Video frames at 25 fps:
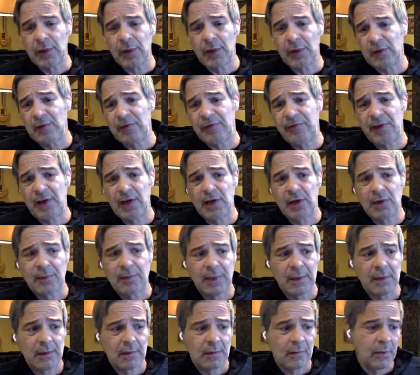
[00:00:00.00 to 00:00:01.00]
or he'd fire
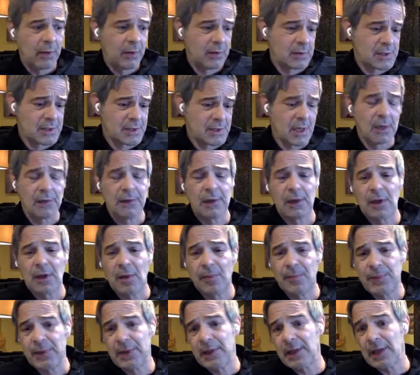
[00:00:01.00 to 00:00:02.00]
me. And we started the
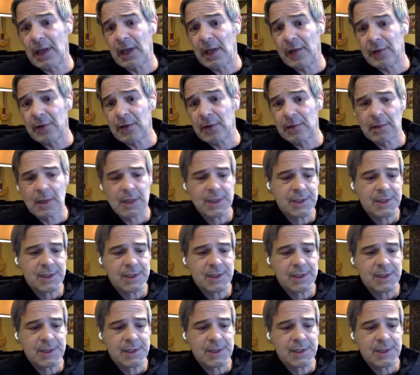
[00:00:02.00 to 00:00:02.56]
company together.